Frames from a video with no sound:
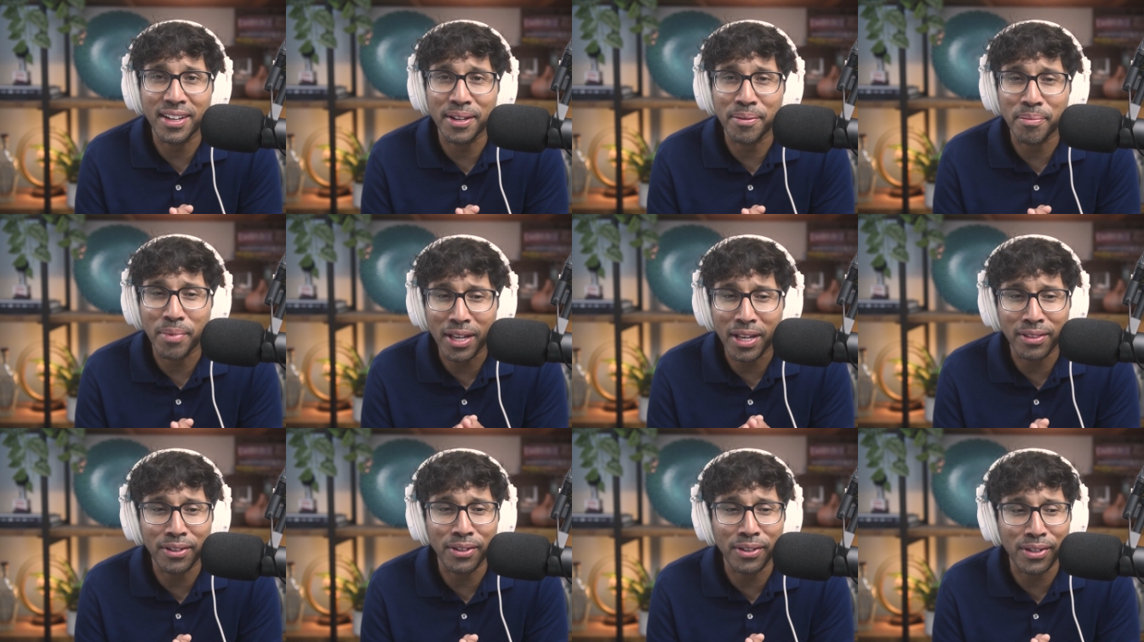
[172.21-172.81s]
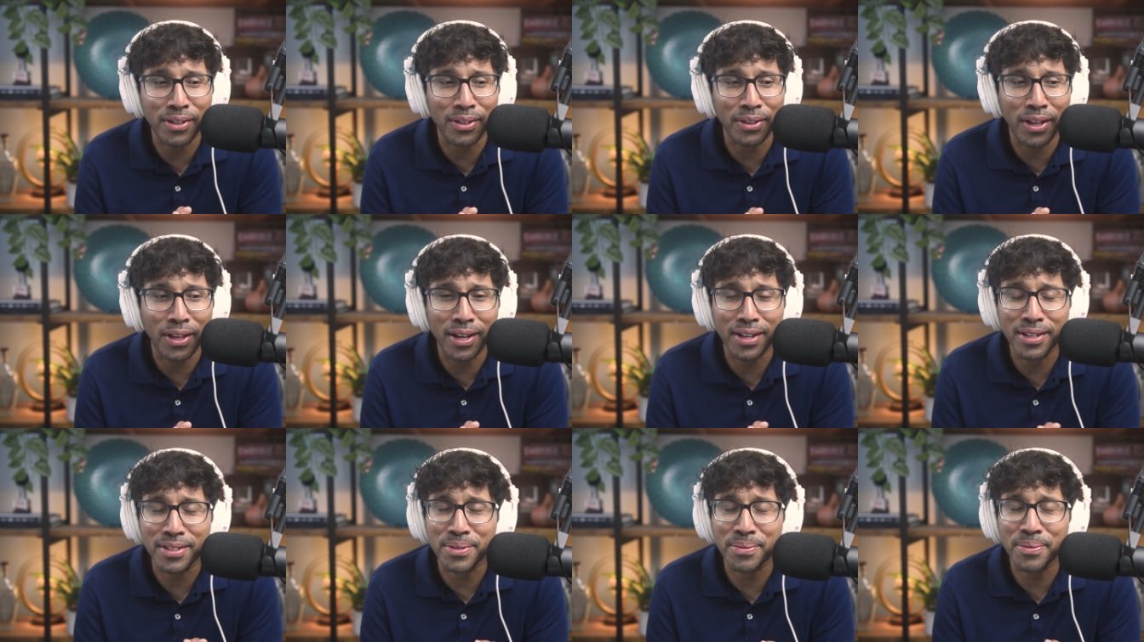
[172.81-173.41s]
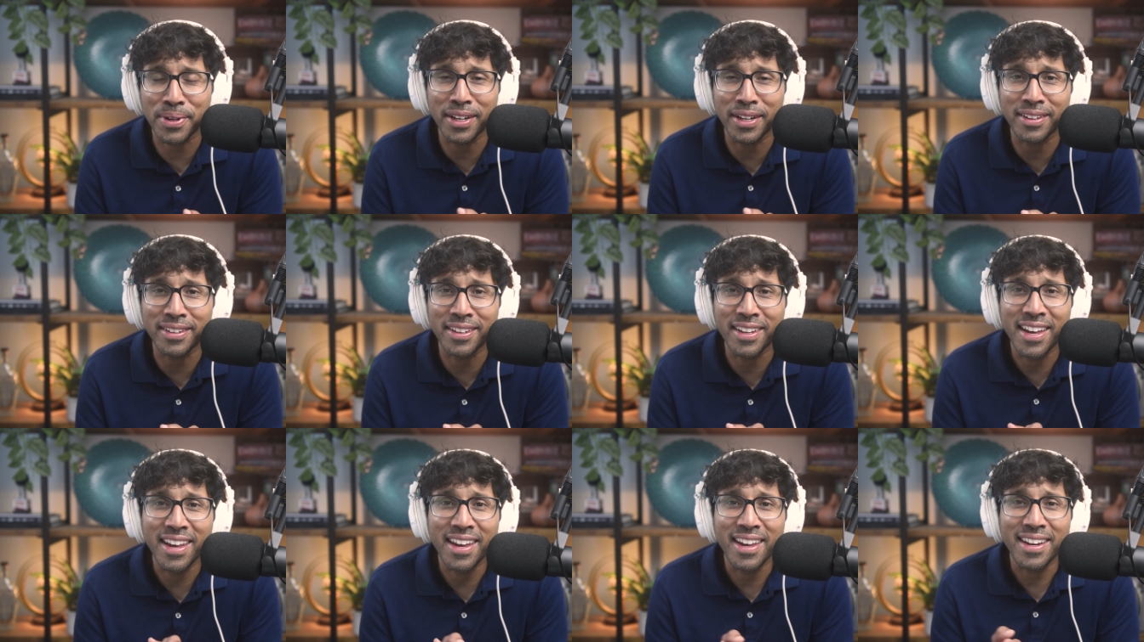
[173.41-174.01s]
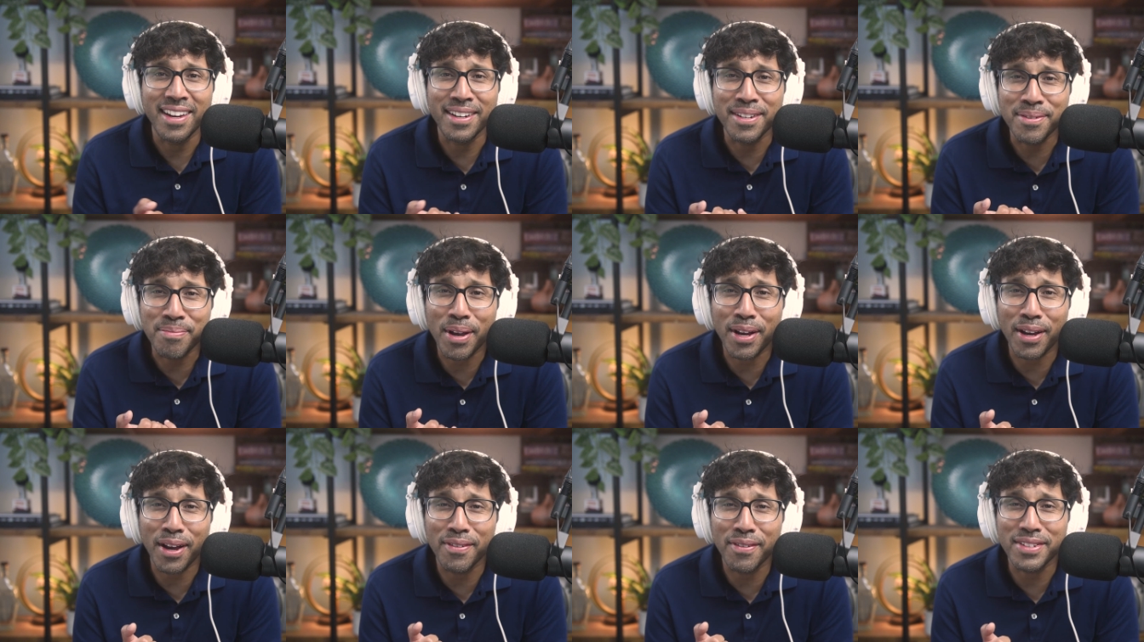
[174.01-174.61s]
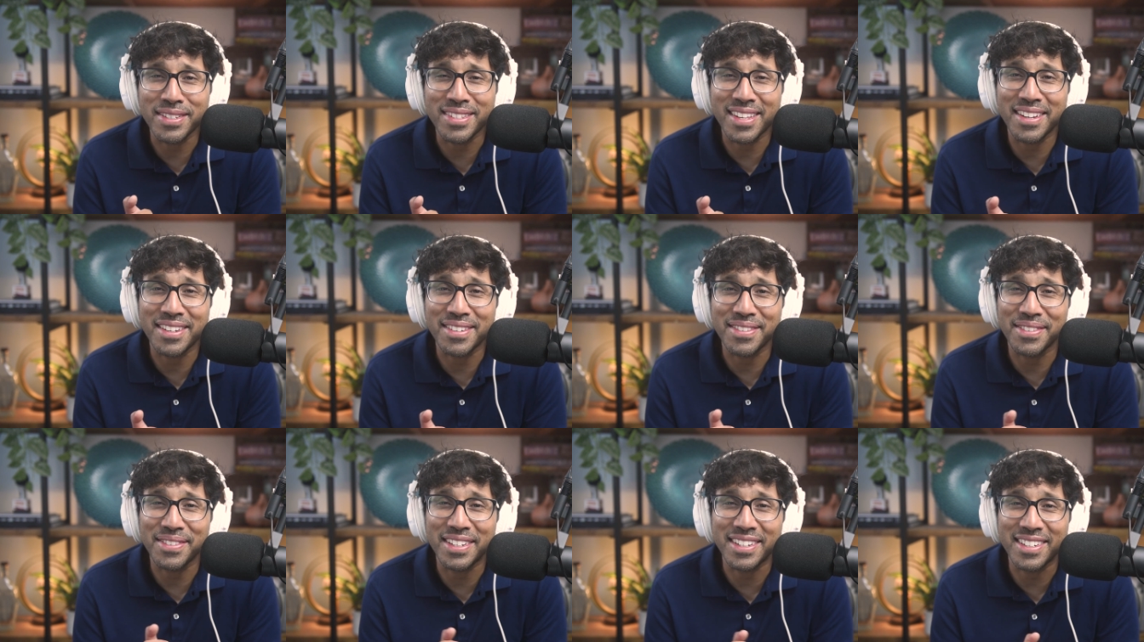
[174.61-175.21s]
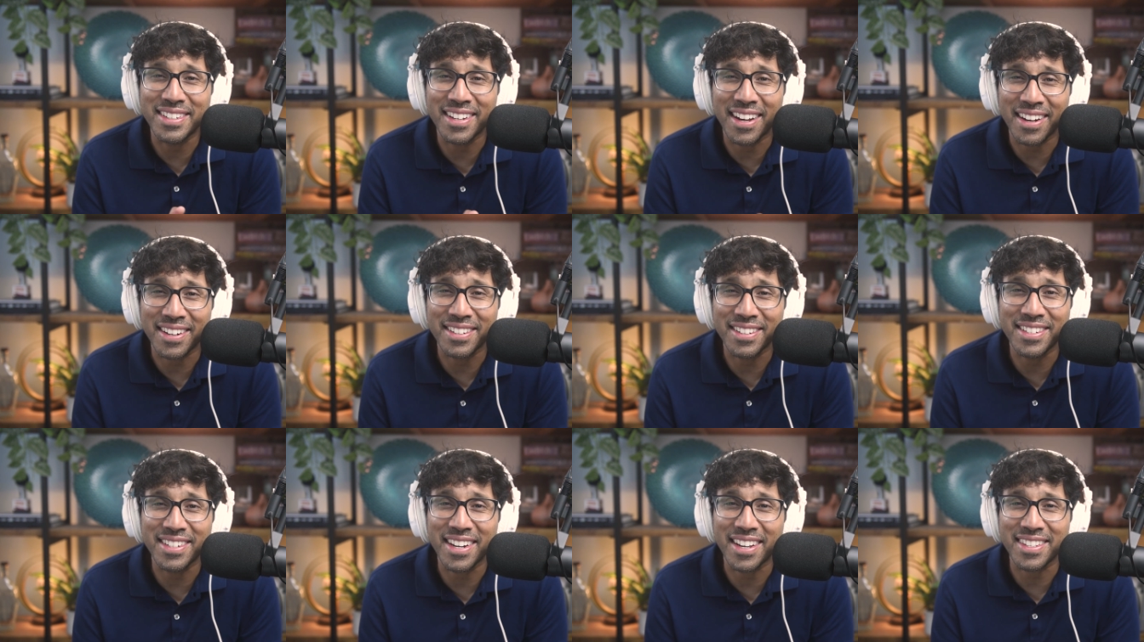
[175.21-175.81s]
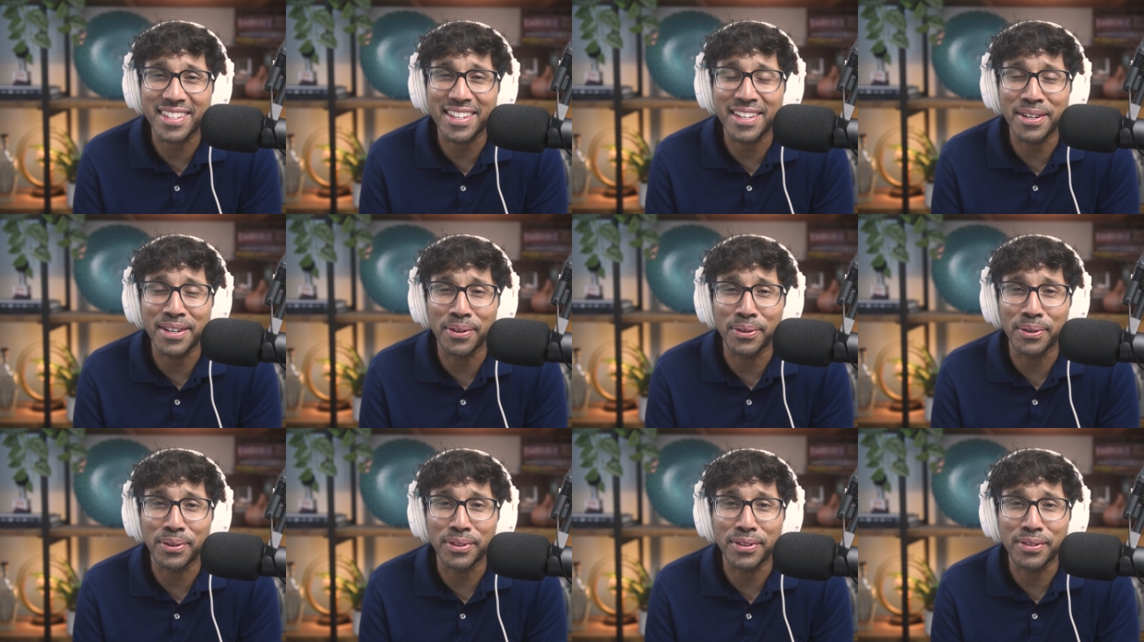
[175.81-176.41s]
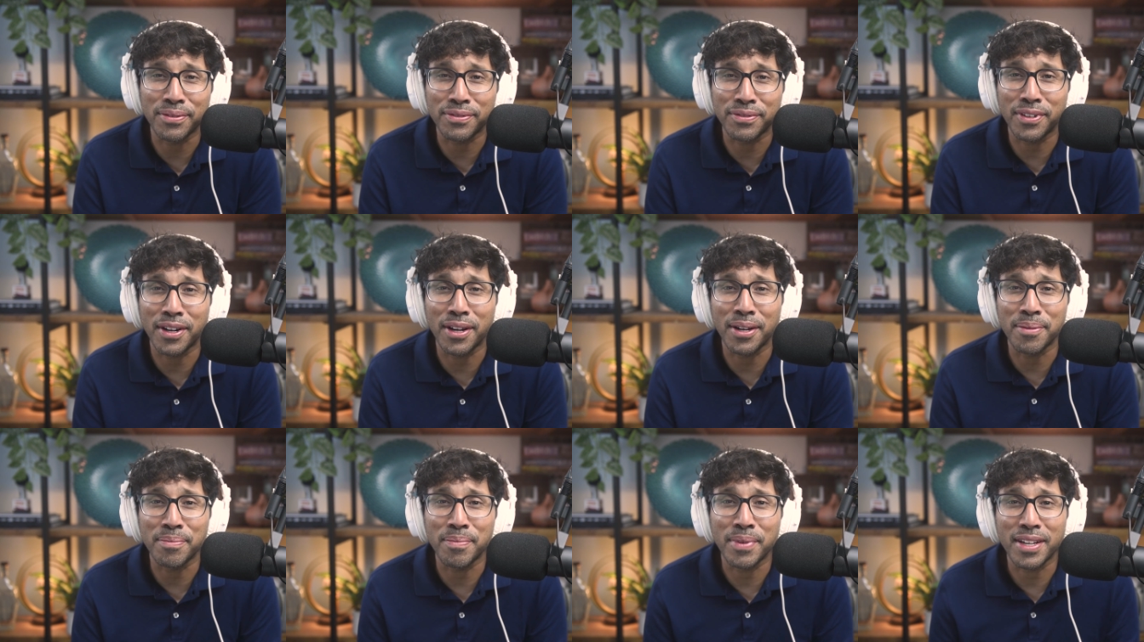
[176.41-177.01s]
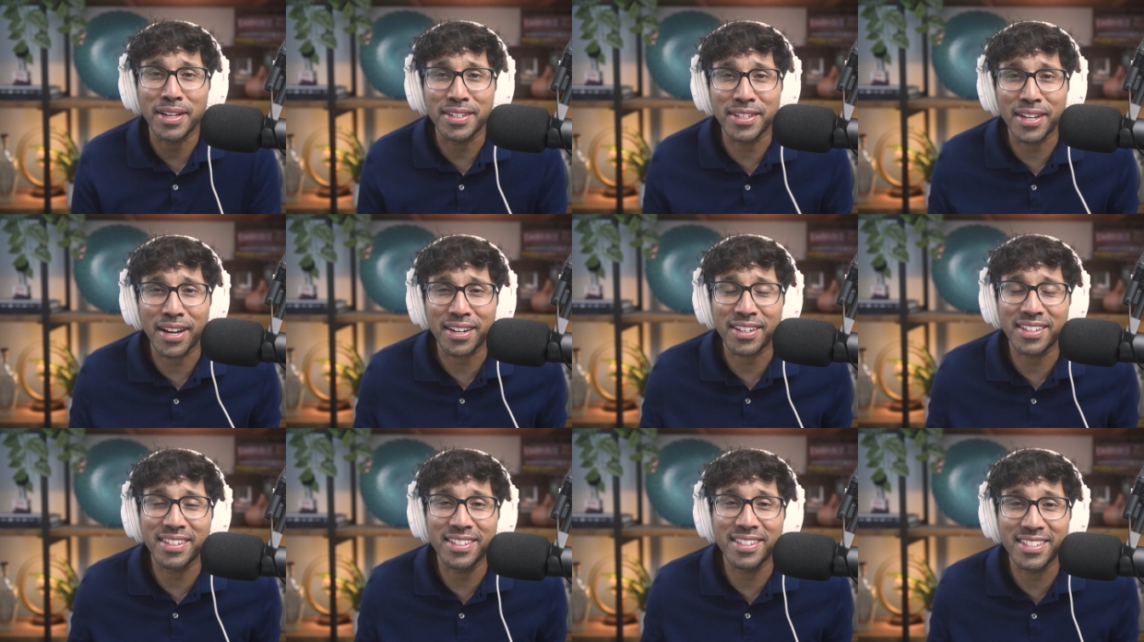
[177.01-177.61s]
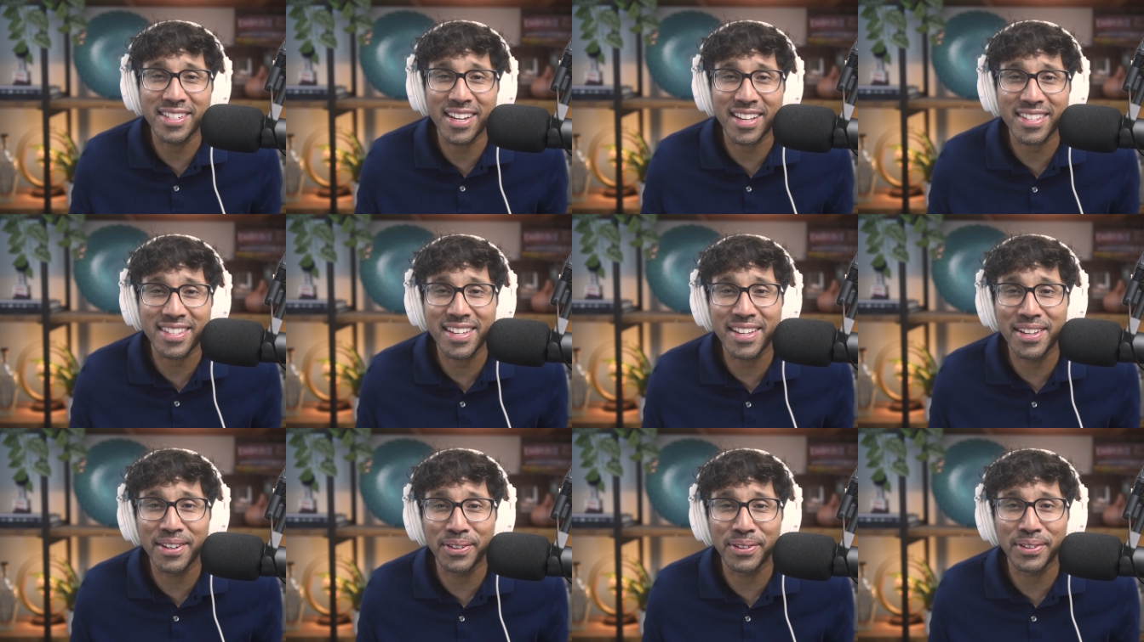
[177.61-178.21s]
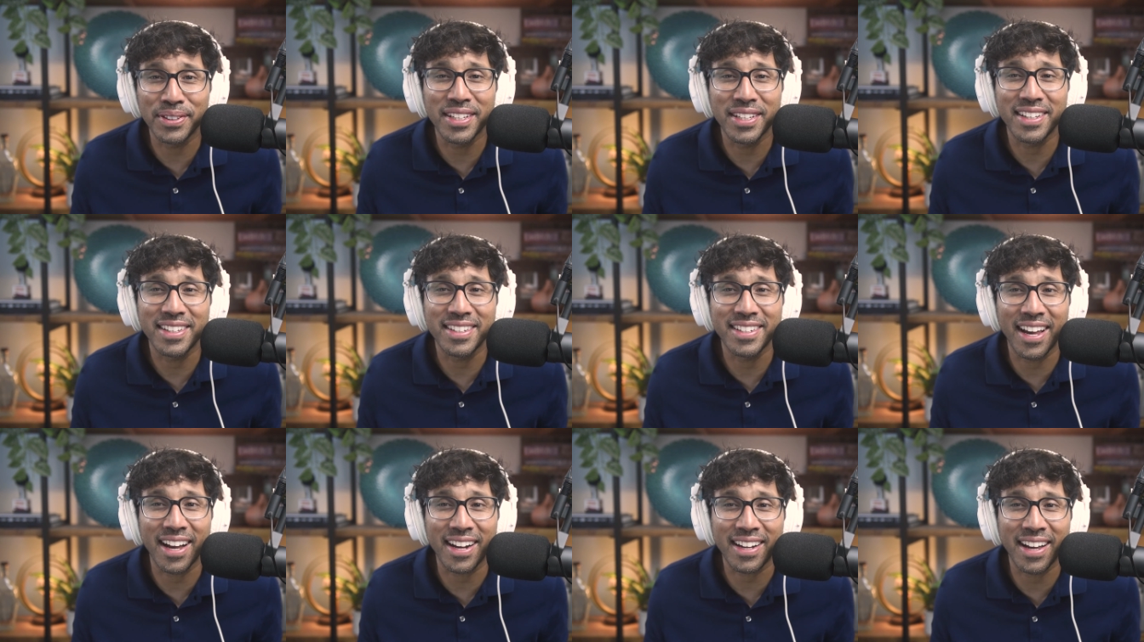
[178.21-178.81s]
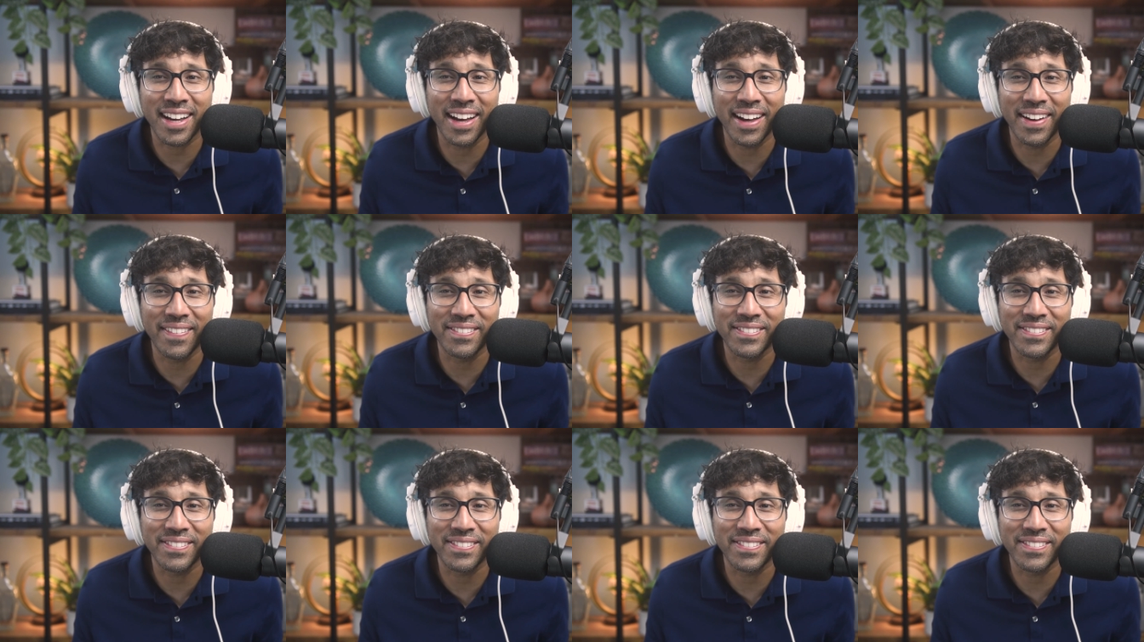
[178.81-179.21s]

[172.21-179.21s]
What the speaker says: I learned a lot as well. Here's my conversation with Dr. Jessi Gold from drjessigold.com.